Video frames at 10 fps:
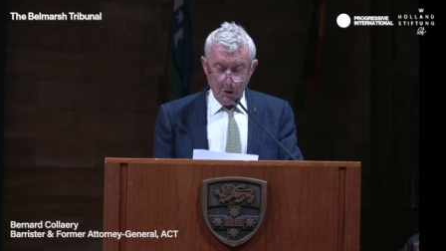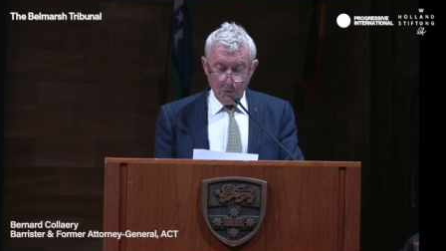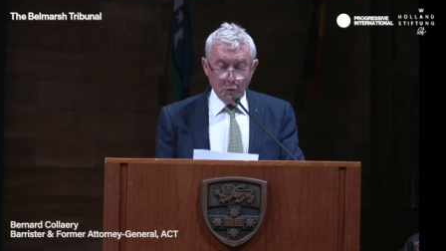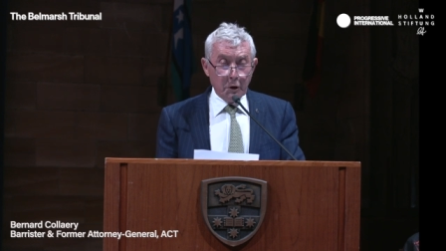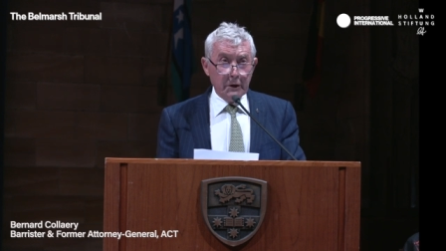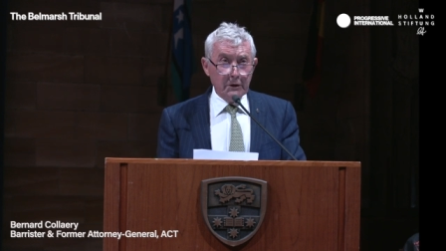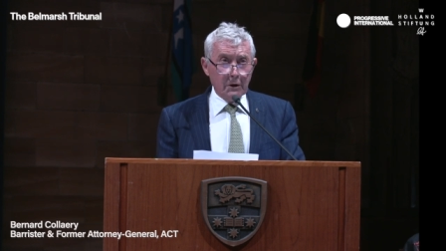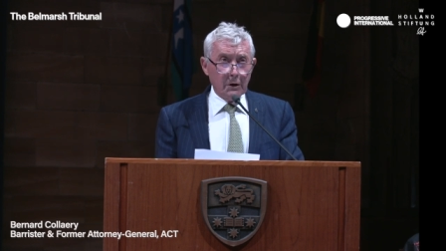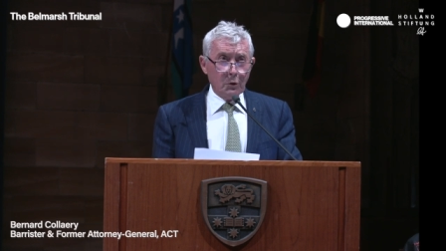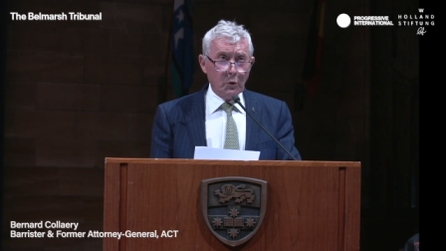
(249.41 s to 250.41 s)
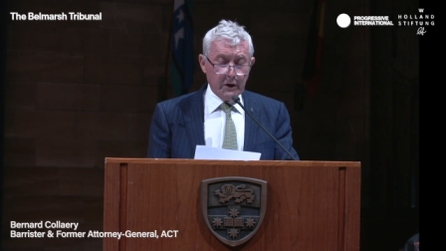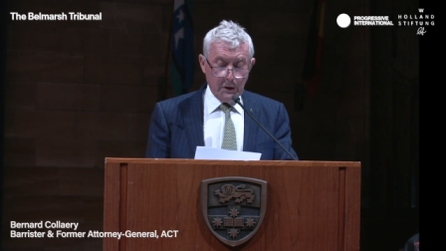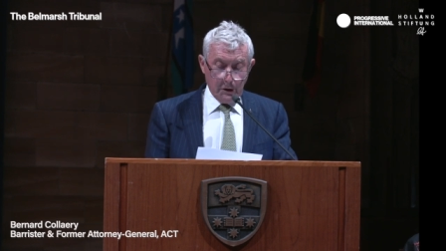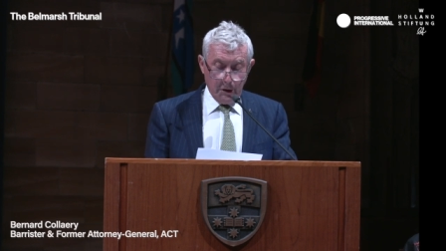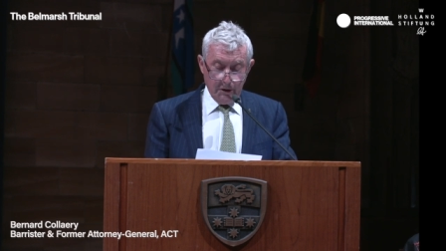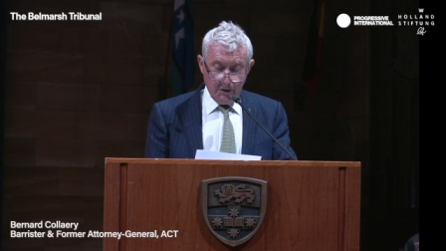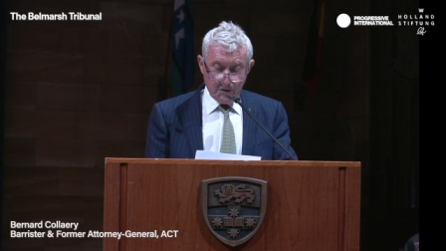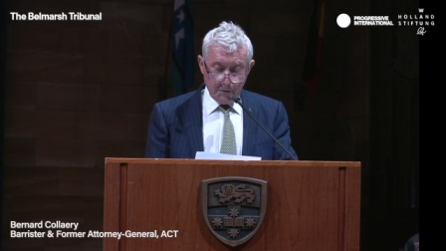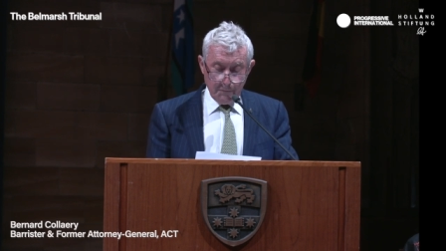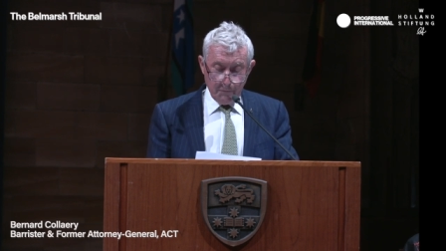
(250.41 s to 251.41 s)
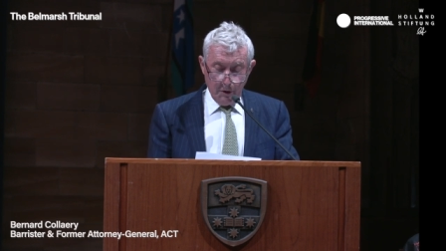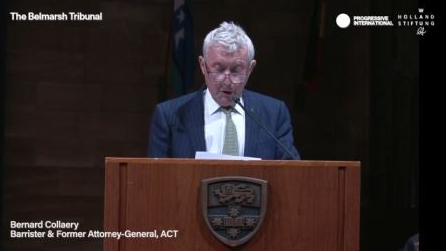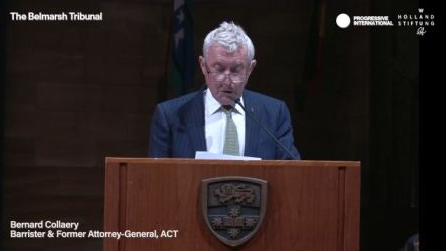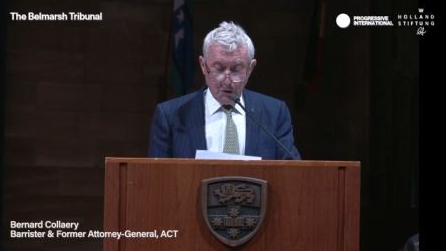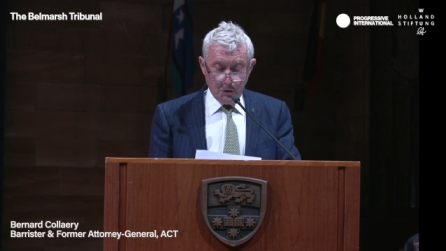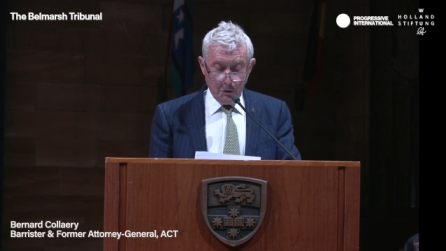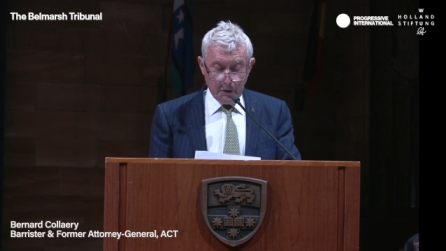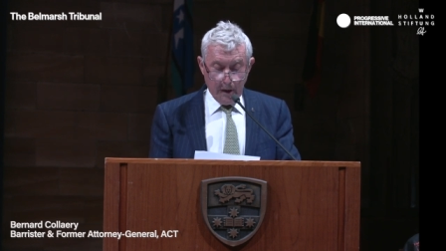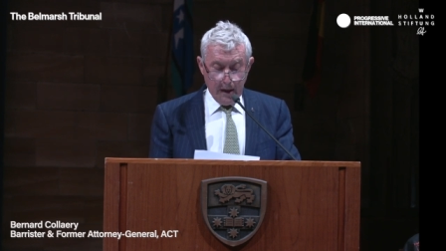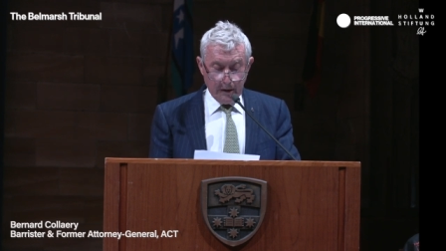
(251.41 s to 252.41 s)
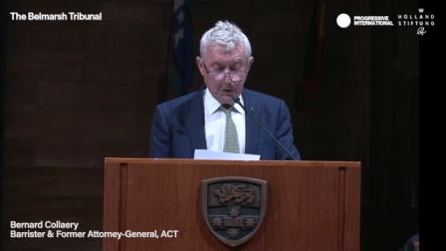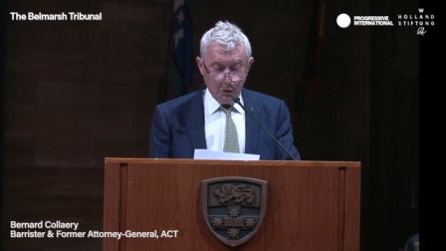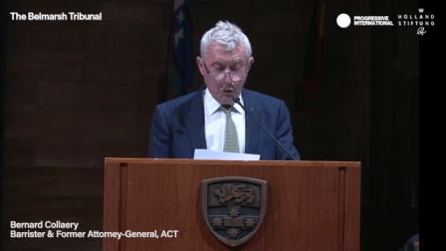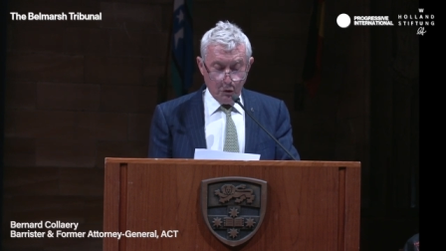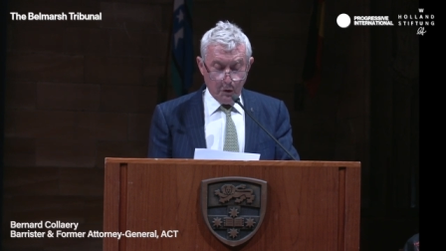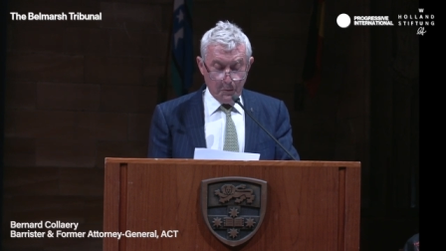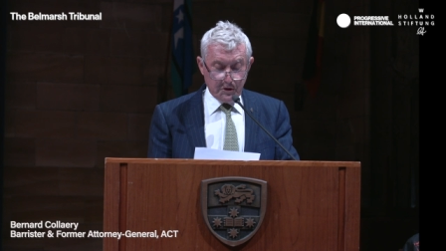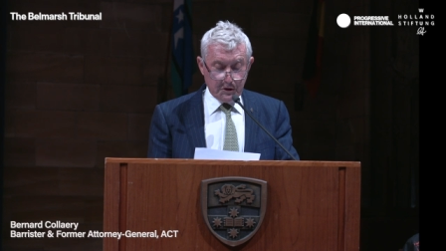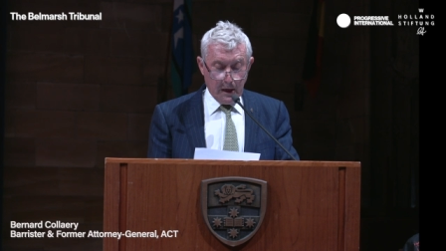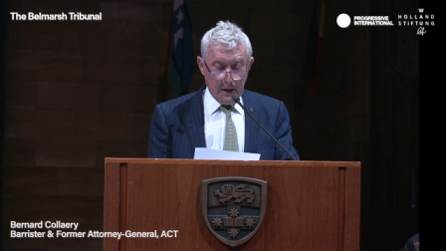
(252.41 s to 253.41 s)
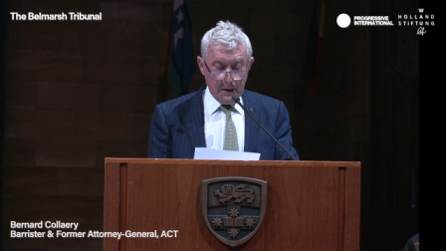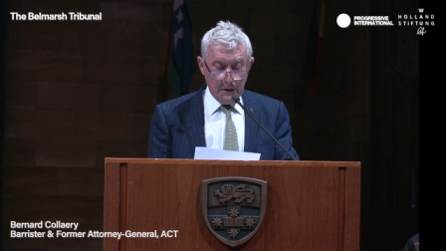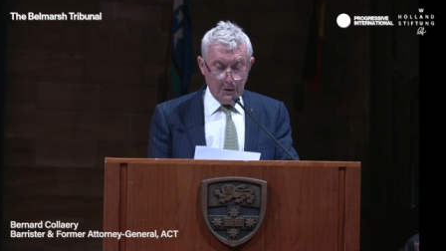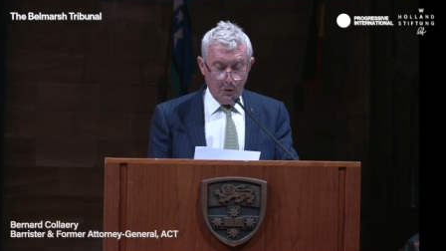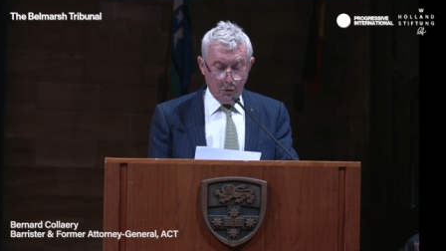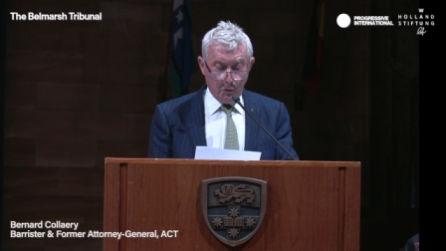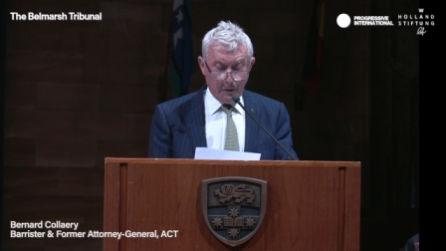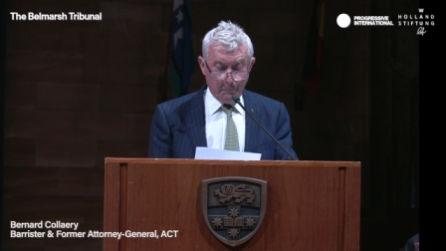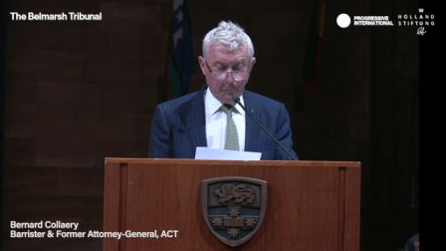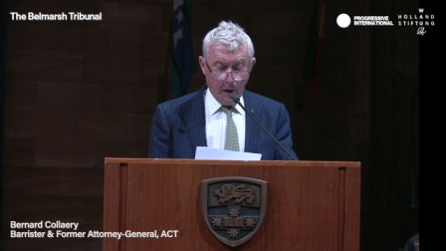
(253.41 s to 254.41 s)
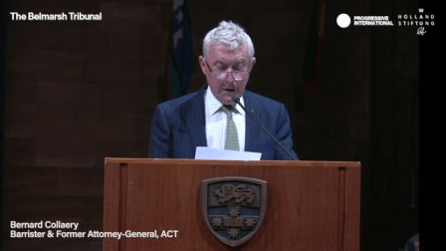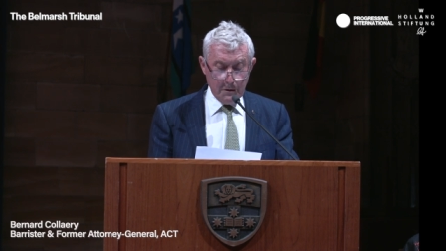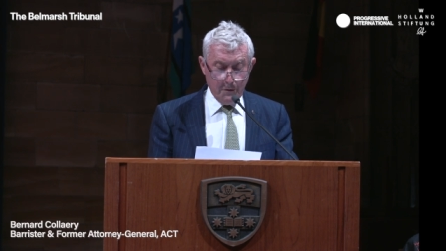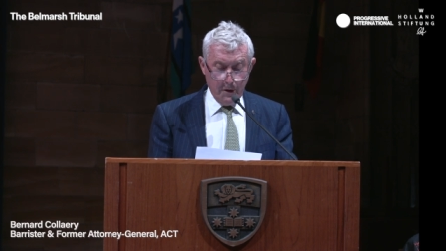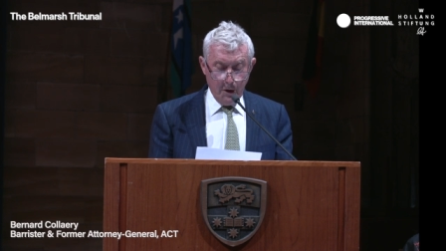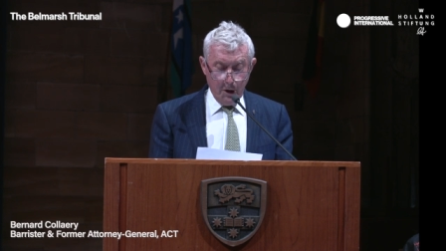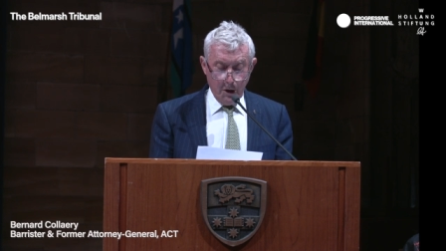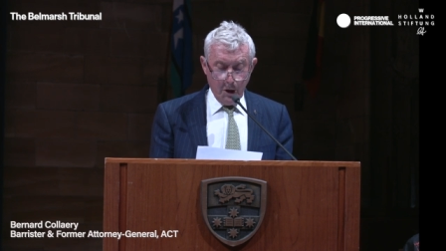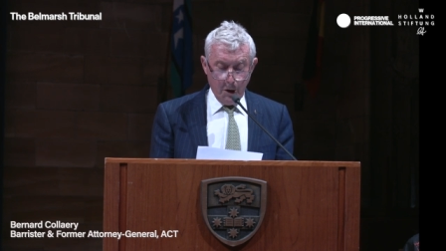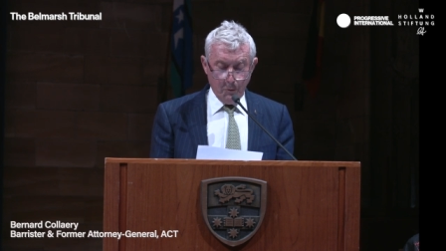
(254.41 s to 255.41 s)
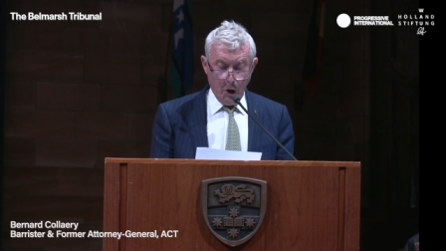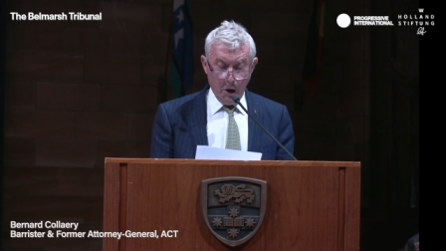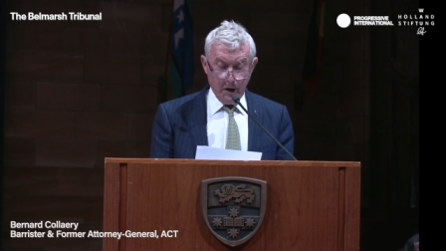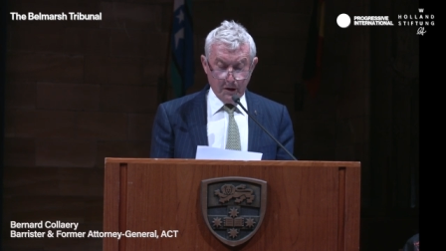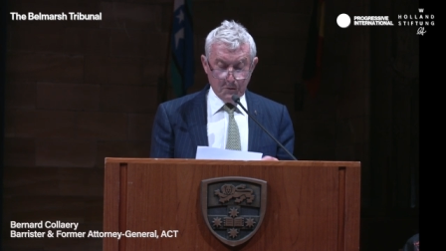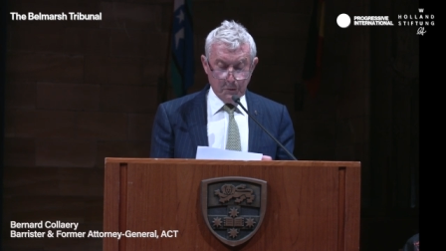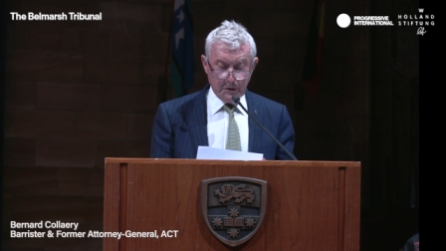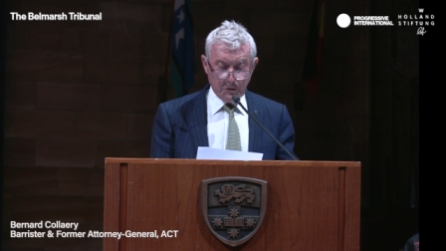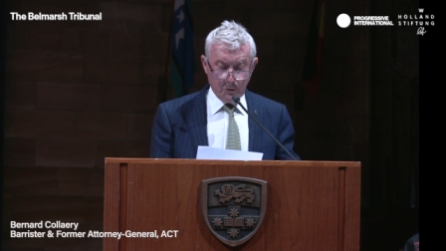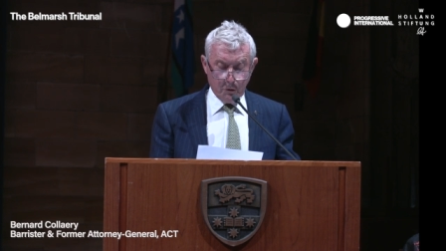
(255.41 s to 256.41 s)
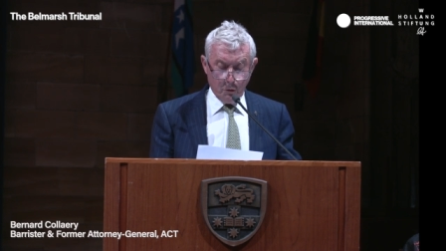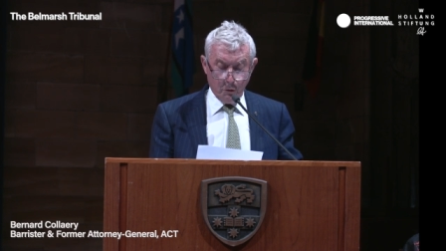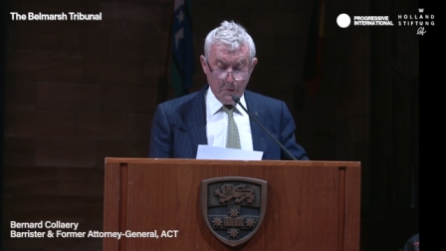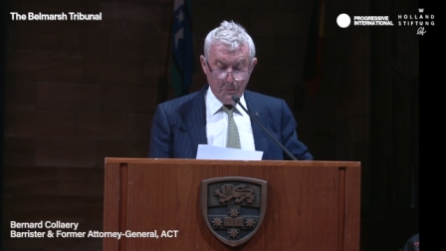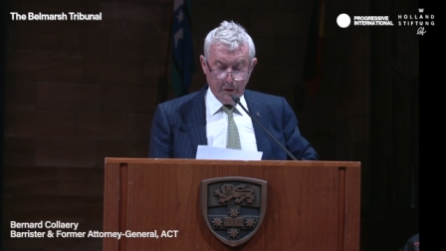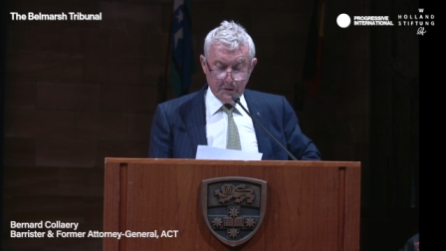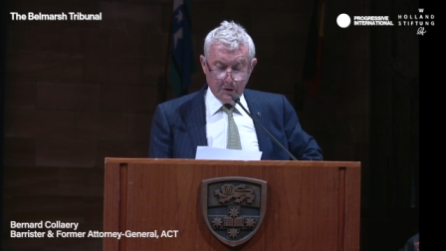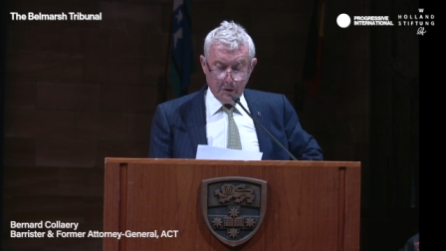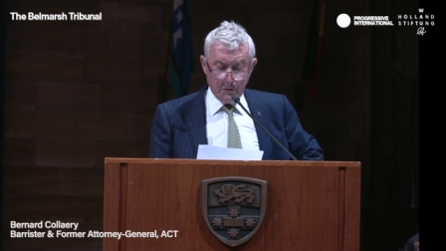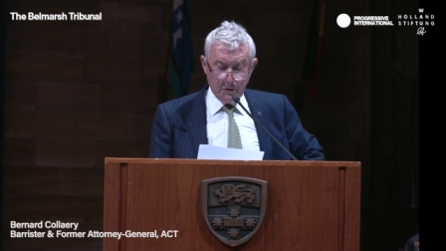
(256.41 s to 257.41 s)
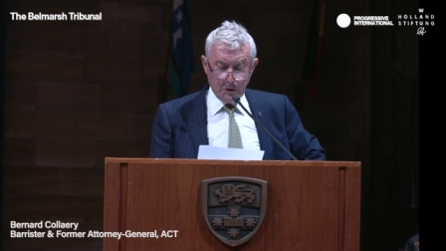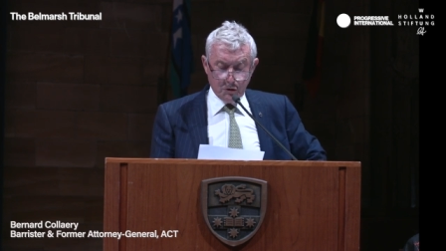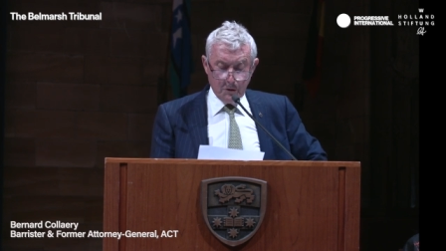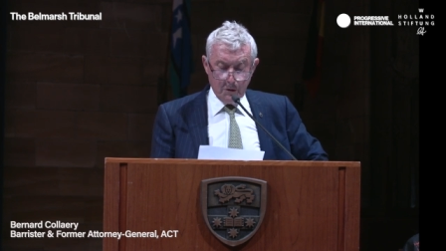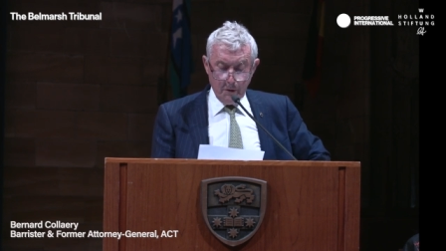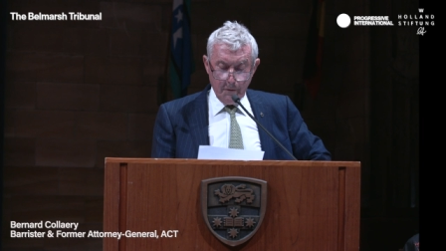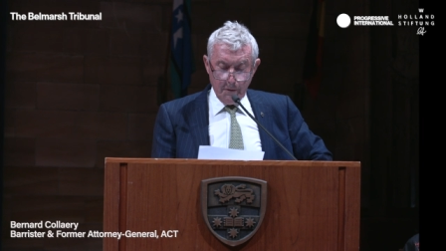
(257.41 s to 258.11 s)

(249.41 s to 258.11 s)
read WikiLeaks, to do an act or abstain or refrain by explicit or implicit condition.